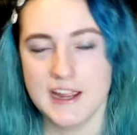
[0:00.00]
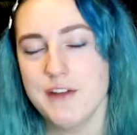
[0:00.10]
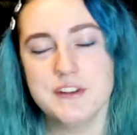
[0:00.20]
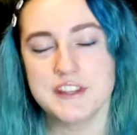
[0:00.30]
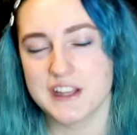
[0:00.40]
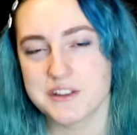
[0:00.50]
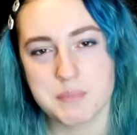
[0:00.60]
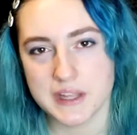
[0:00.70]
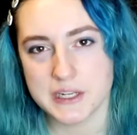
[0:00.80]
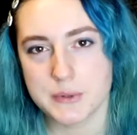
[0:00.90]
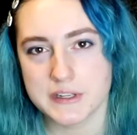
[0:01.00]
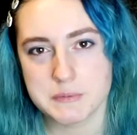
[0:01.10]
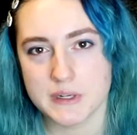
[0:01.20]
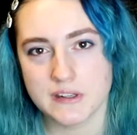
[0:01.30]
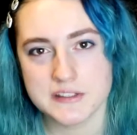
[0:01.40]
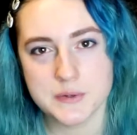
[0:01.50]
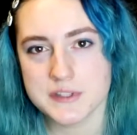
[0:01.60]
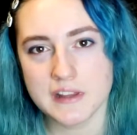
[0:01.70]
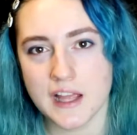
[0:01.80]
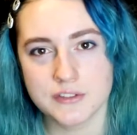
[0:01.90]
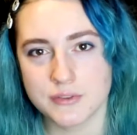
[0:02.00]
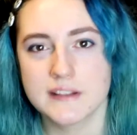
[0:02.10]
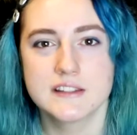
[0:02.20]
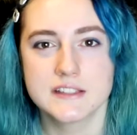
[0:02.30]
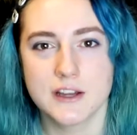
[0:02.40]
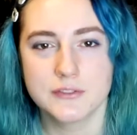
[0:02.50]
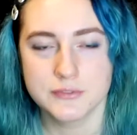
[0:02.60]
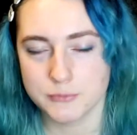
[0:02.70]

everything else bloody we experienced. There was a lot of red stuff.